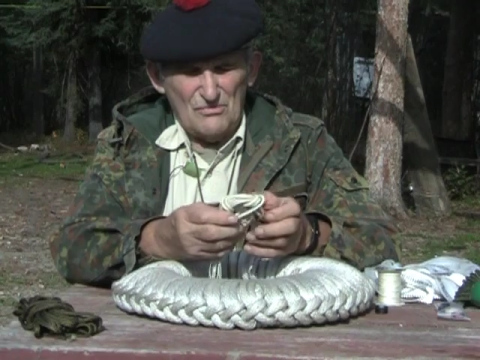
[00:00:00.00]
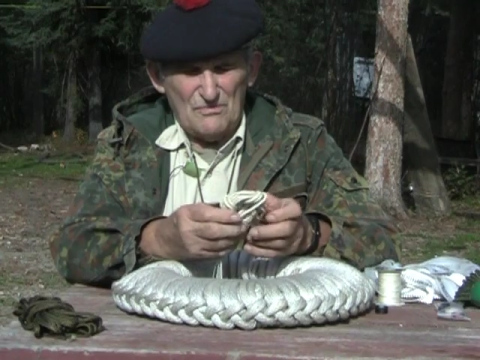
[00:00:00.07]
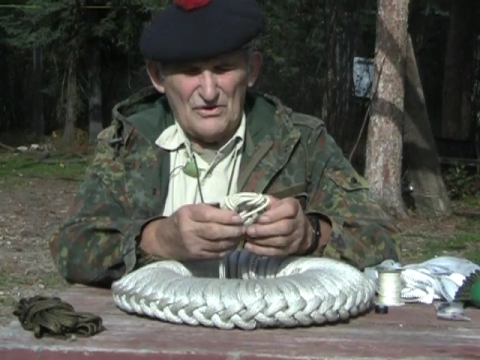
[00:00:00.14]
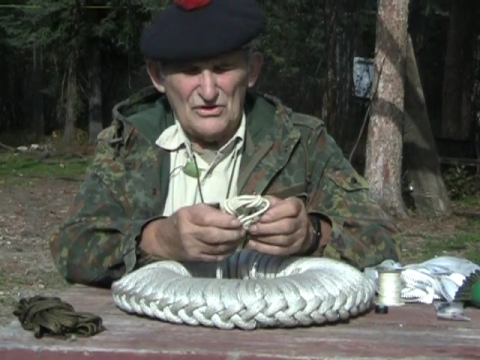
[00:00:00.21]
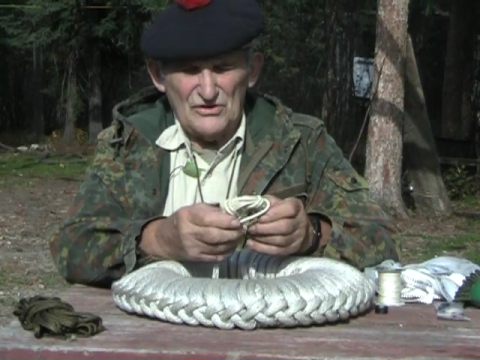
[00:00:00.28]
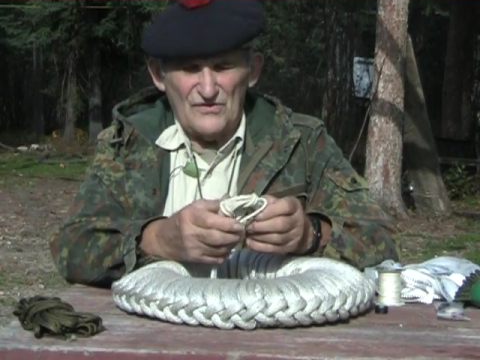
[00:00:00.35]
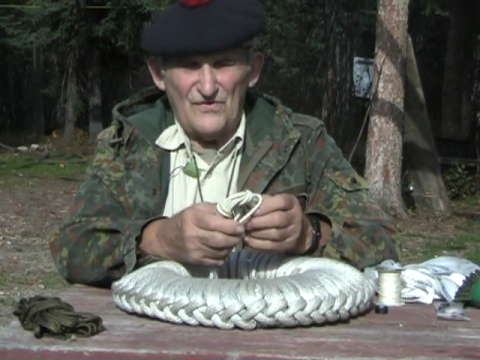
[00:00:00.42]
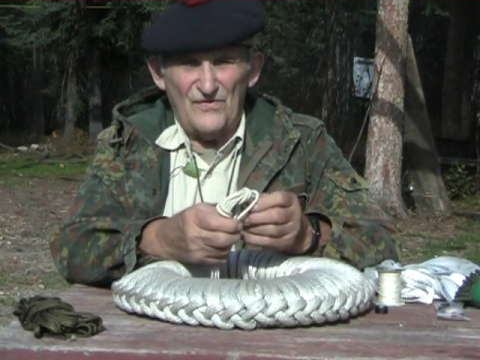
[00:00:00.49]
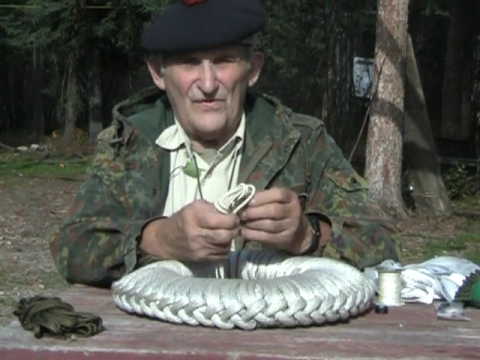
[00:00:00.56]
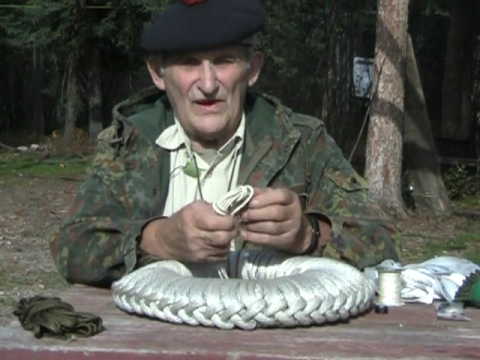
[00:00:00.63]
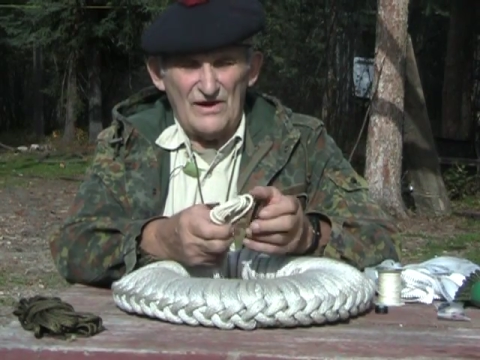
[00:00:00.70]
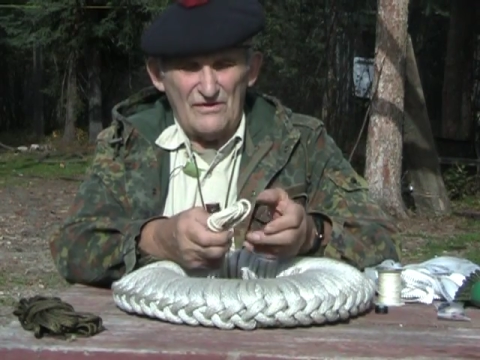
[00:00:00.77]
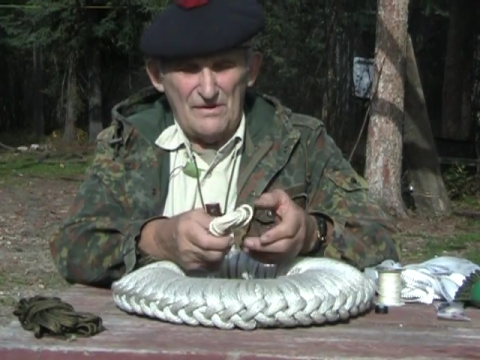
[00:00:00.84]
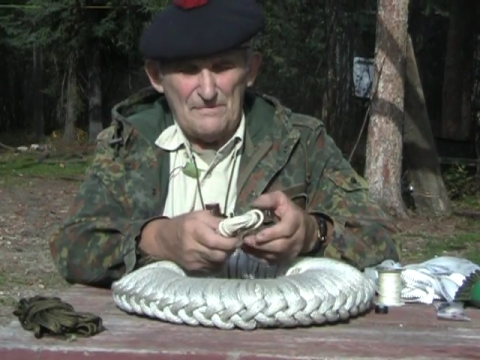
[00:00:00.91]
produce
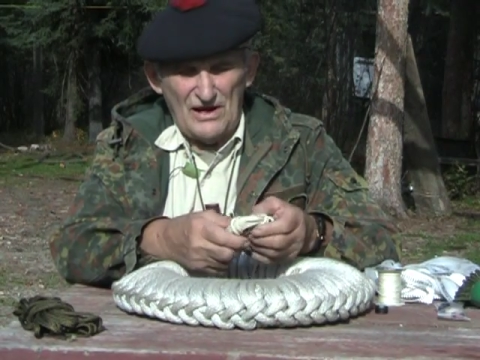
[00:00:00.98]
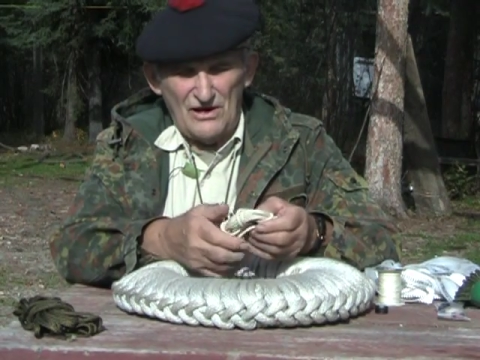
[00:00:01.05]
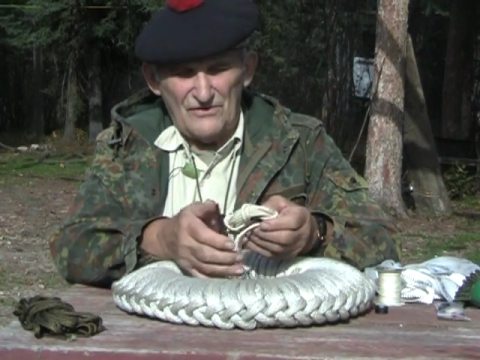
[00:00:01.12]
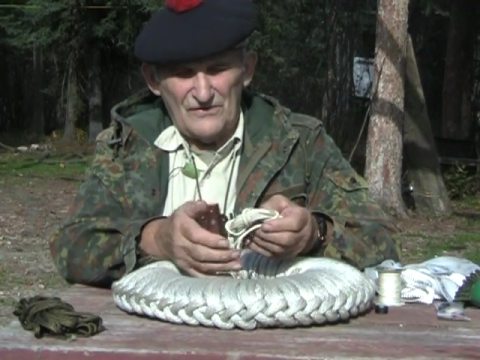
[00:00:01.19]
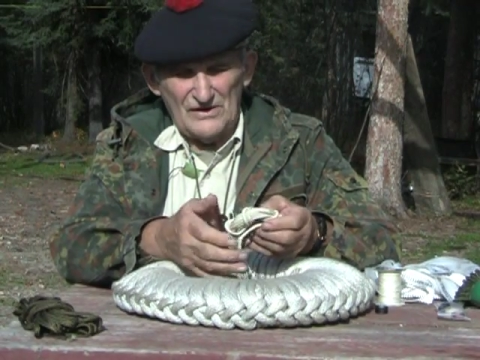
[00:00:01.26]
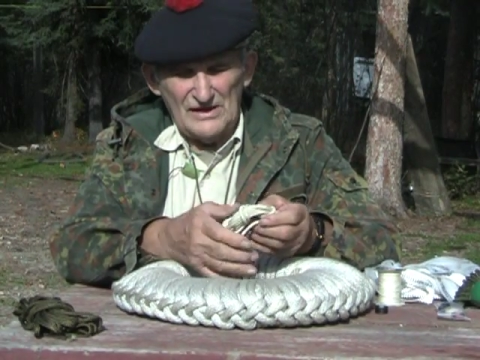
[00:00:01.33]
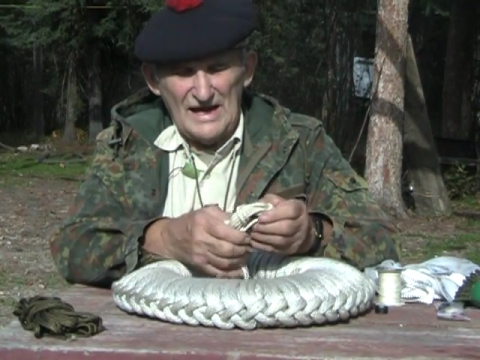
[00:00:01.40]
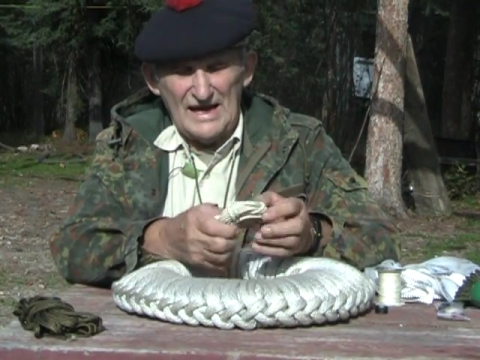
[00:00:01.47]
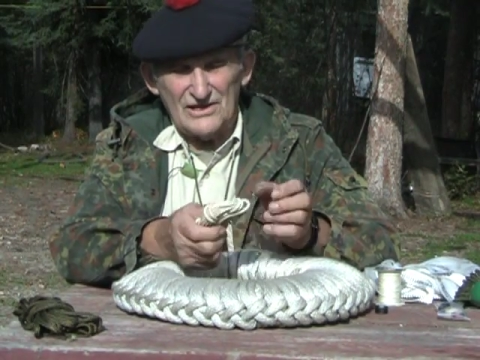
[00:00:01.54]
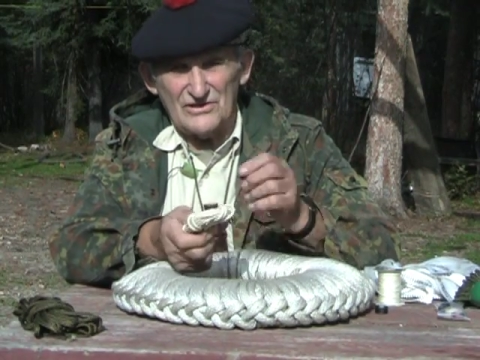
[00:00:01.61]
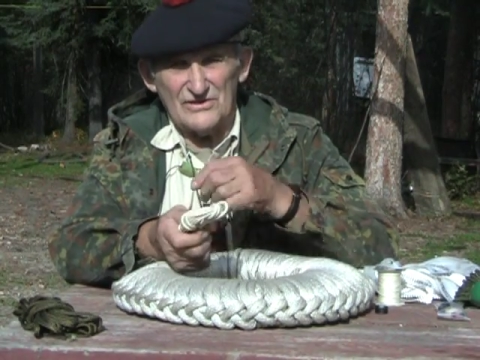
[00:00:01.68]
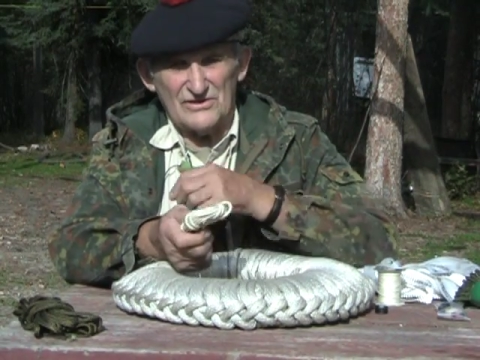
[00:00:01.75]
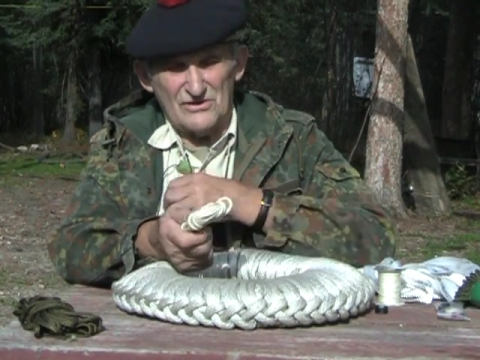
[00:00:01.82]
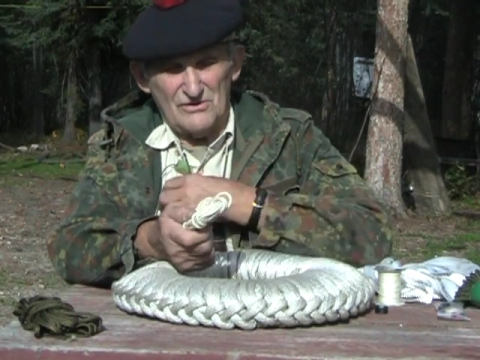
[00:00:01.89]
very powerful lashes.